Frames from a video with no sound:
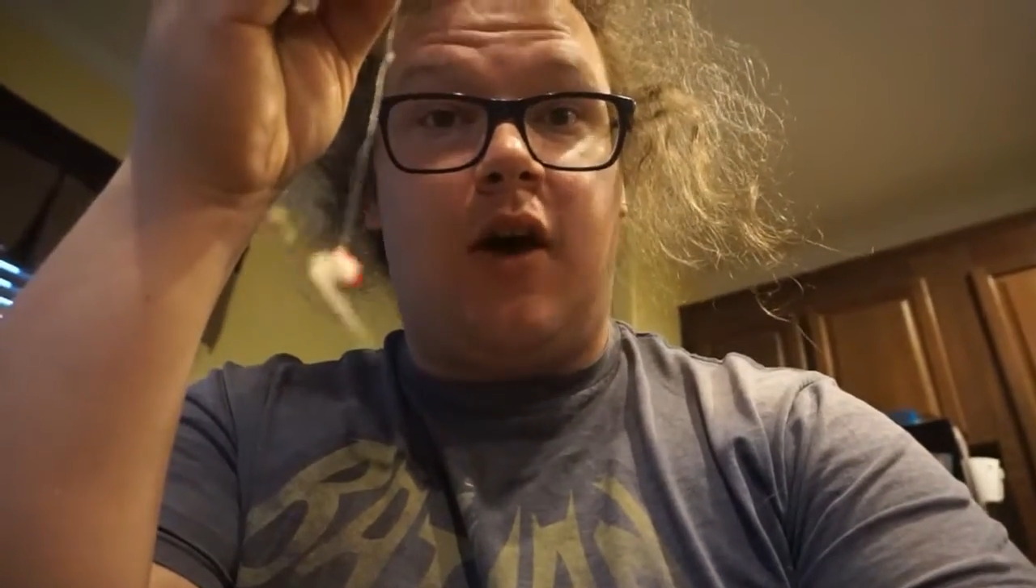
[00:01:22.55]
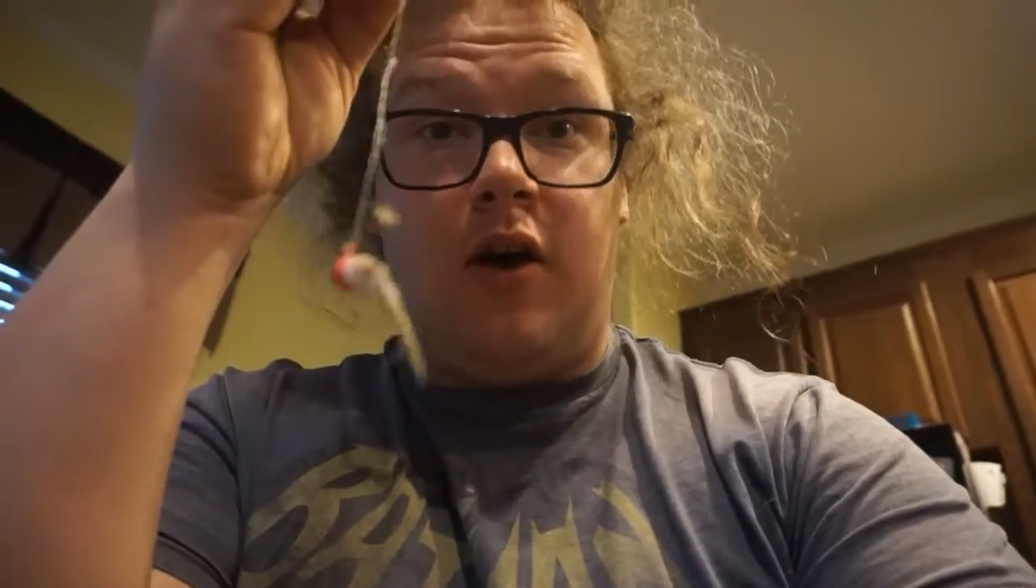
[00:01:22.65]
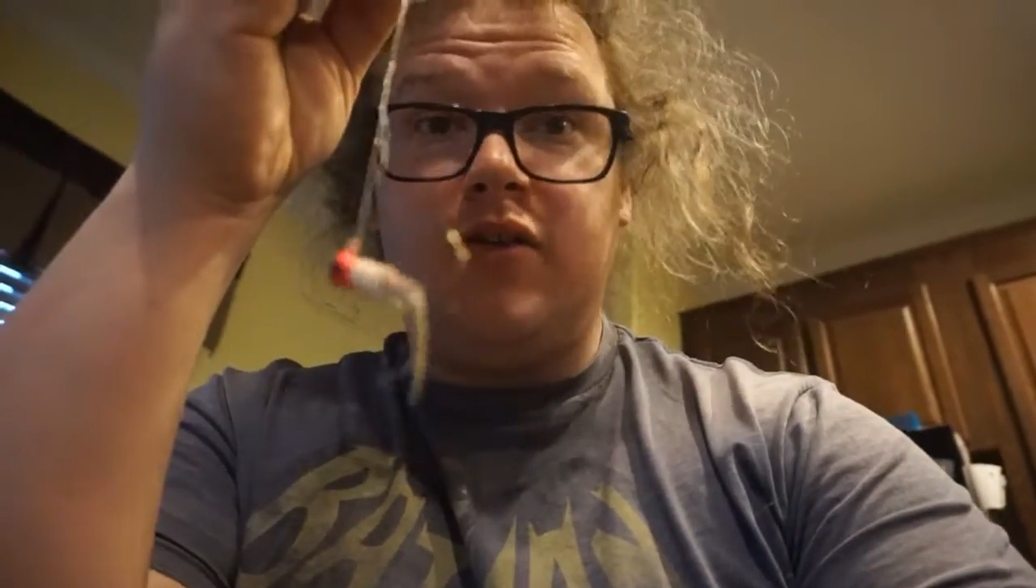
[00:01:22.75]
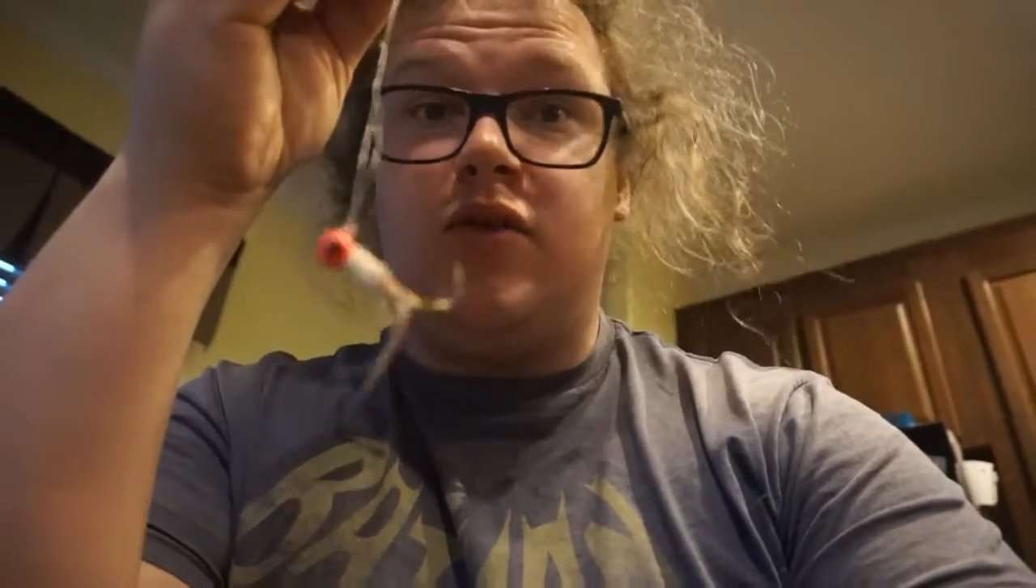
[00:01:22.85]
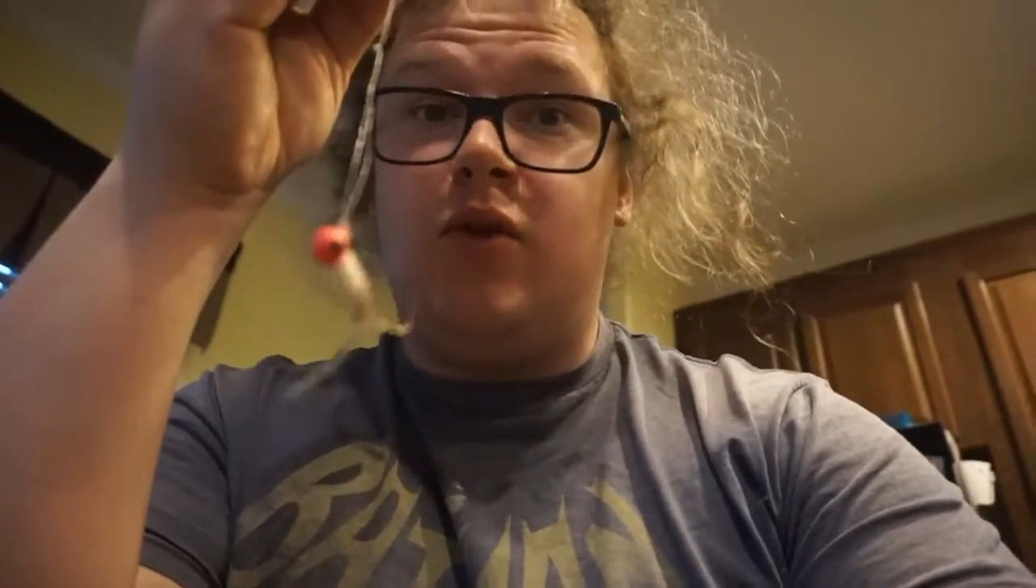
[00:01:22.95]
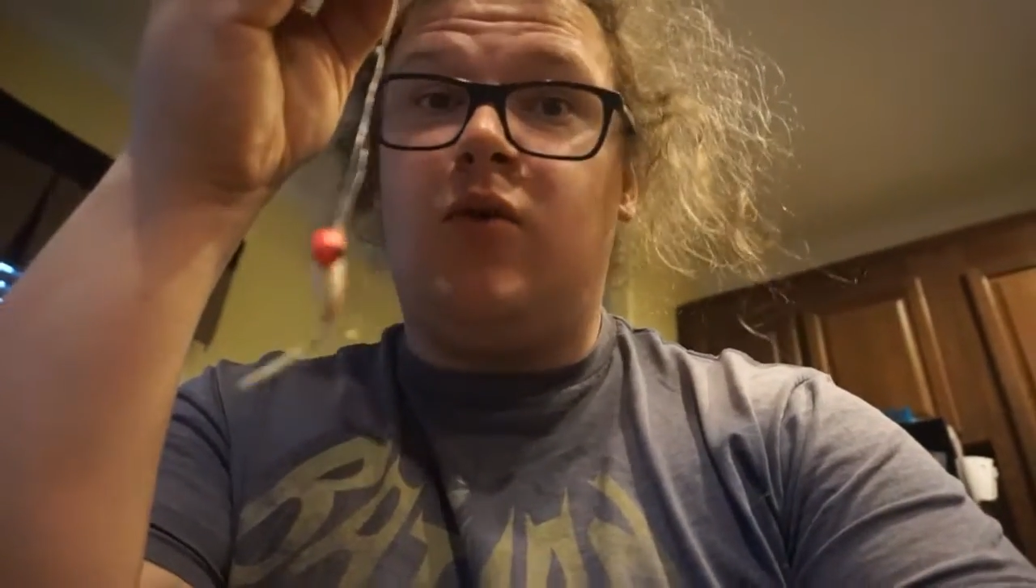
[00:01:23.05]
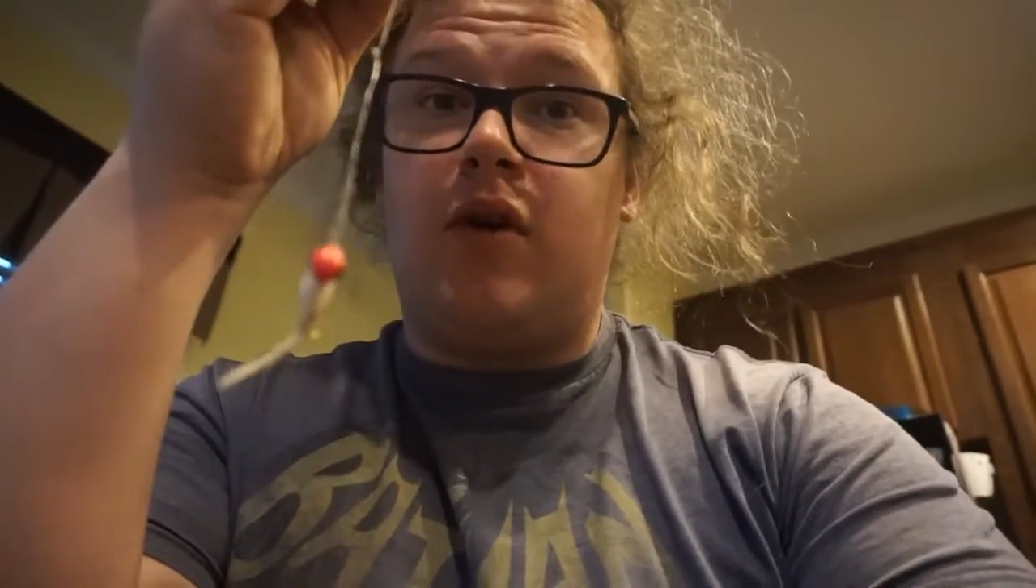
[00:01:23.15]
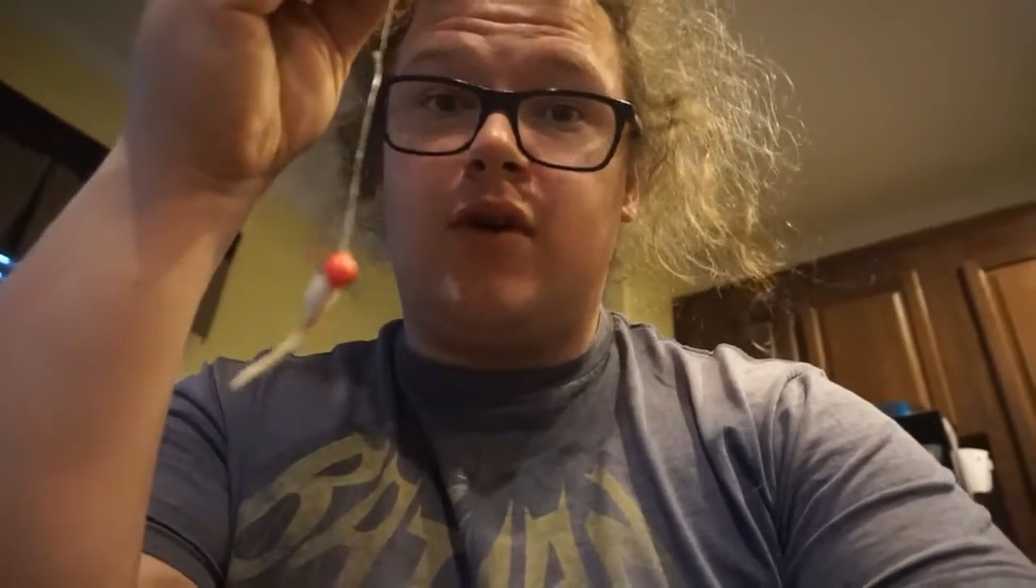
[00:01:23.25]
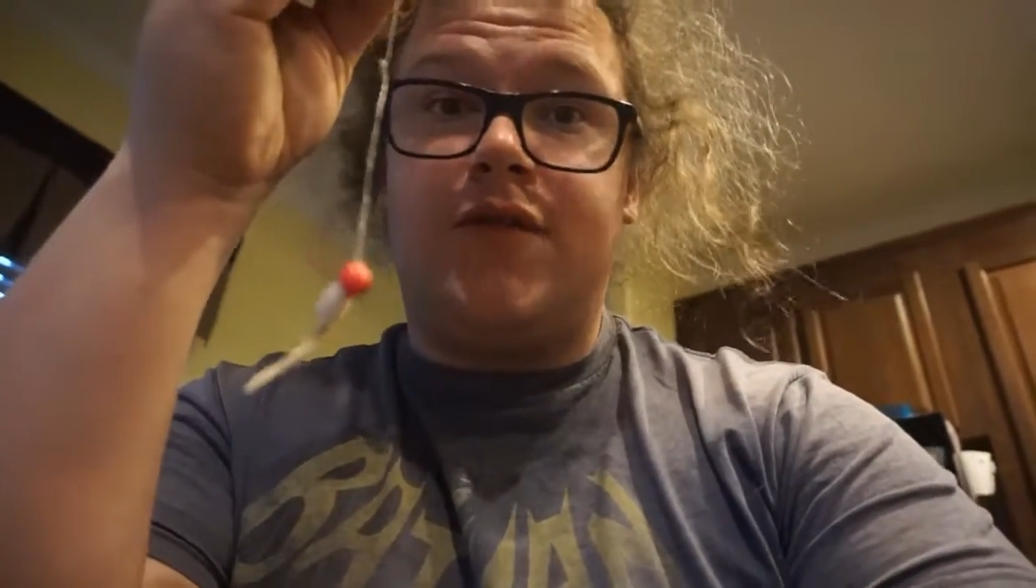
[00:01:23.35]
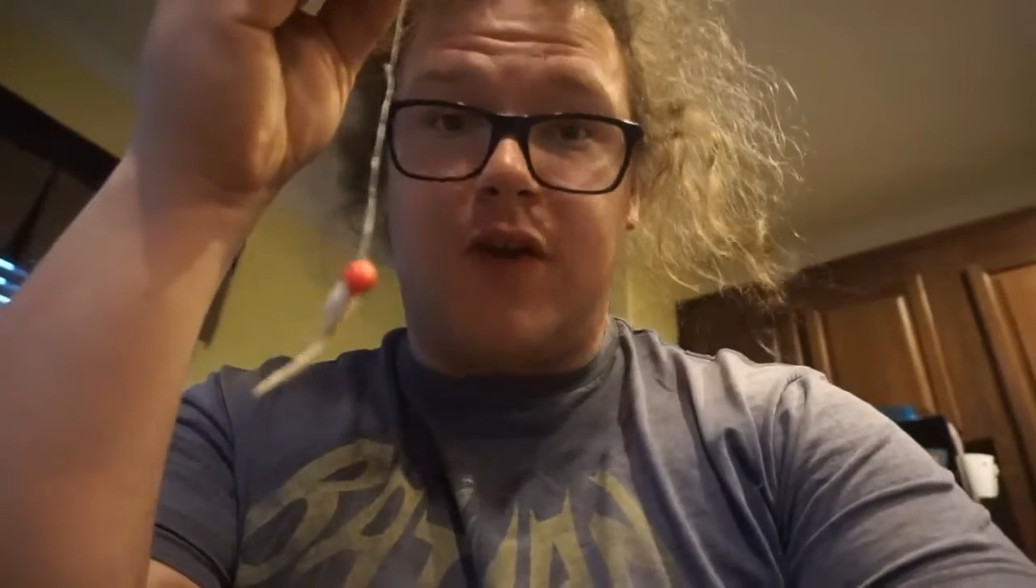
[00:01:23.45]
also
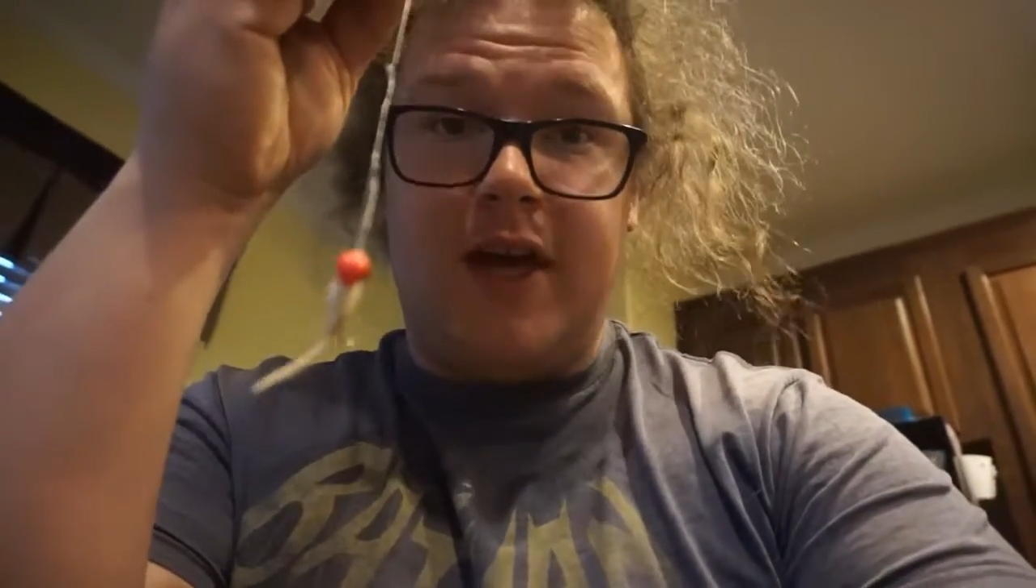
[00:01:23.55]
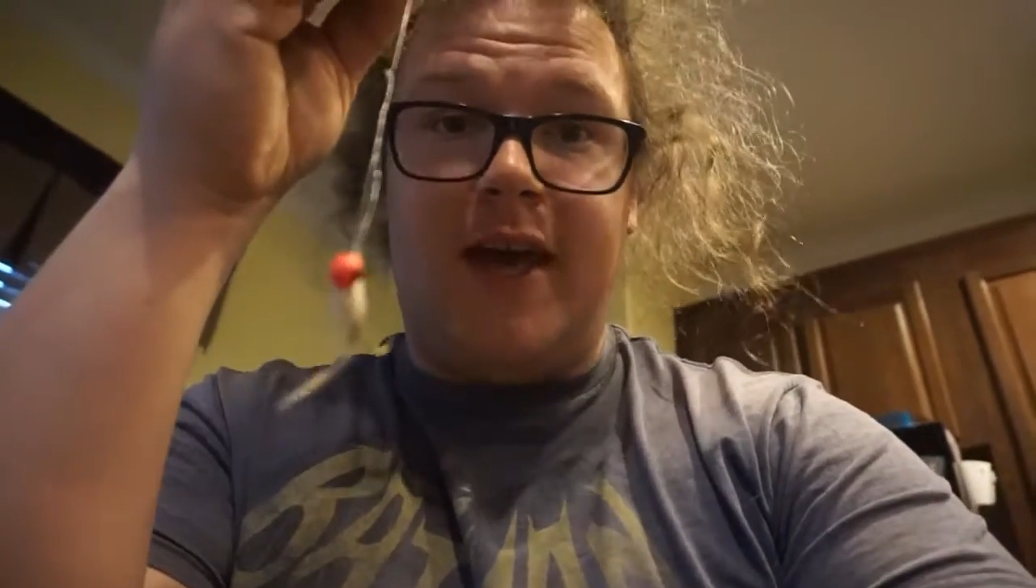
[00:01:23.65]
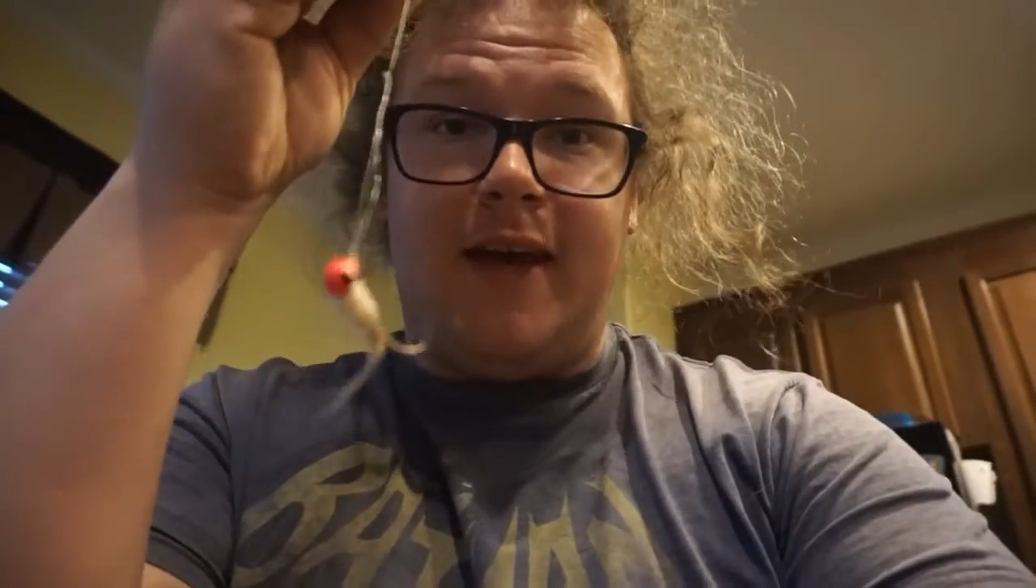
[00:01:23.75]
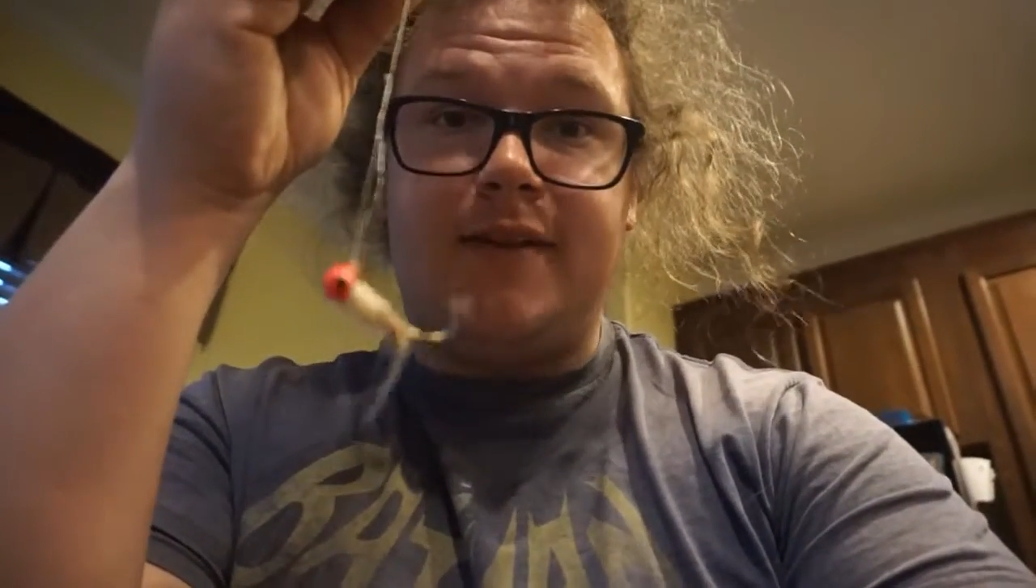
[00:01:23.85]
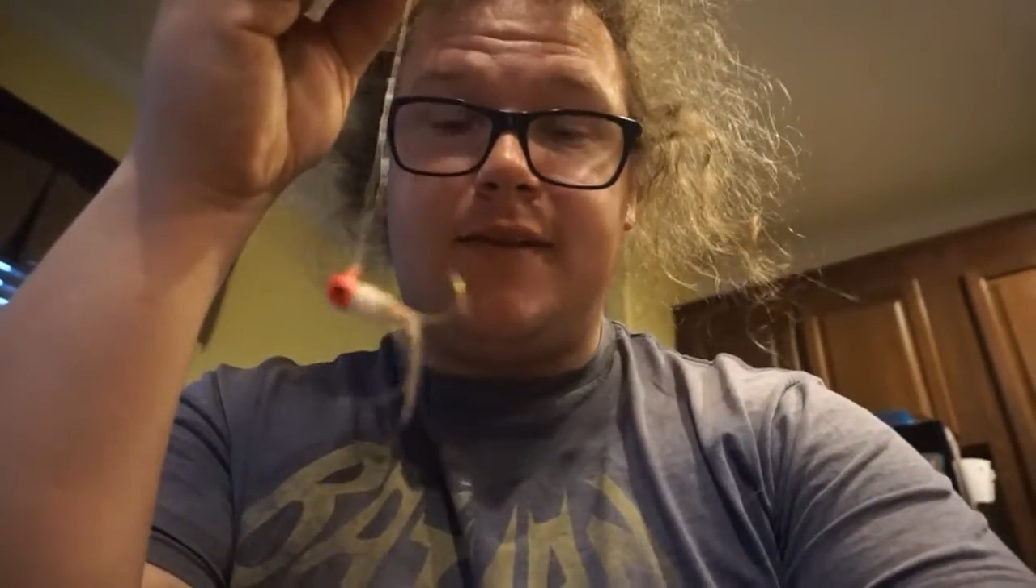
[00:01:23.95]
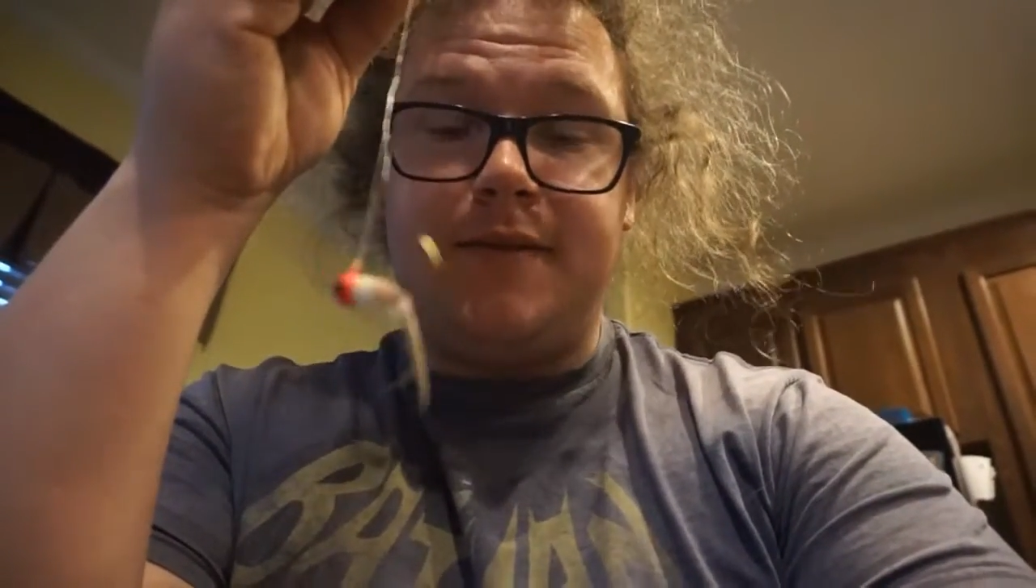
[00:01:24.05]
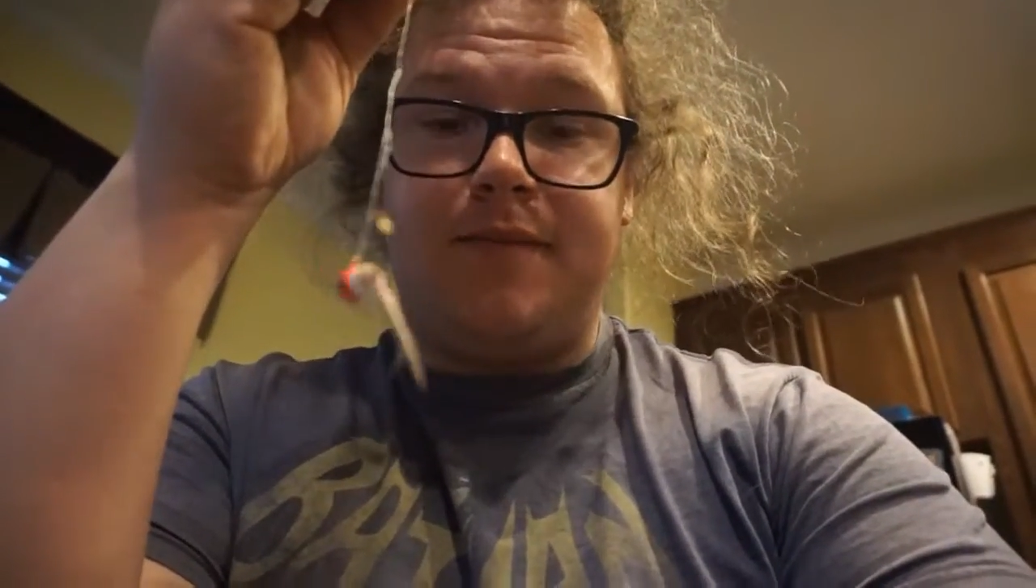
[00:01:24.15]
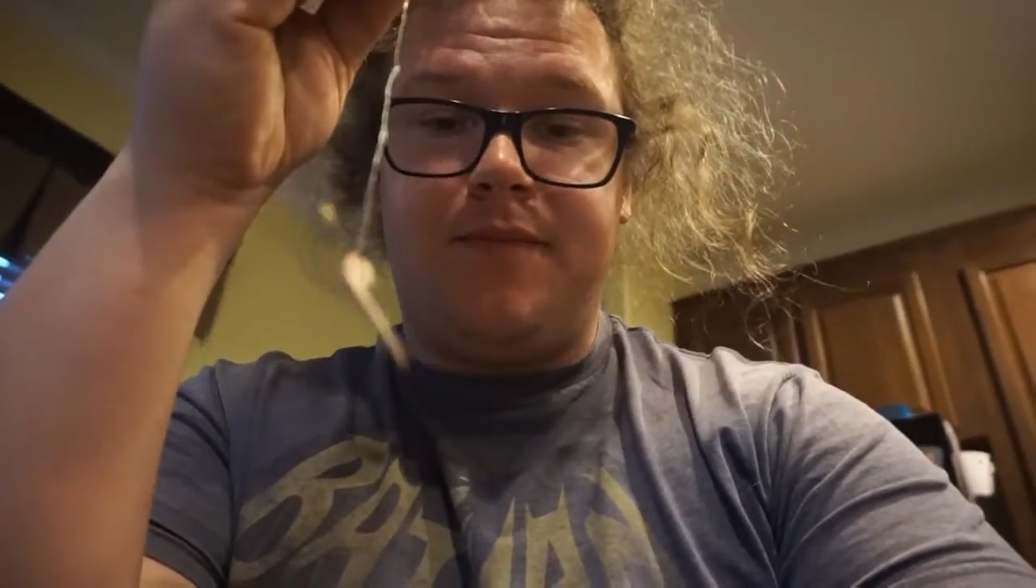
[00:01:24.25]
works for cats.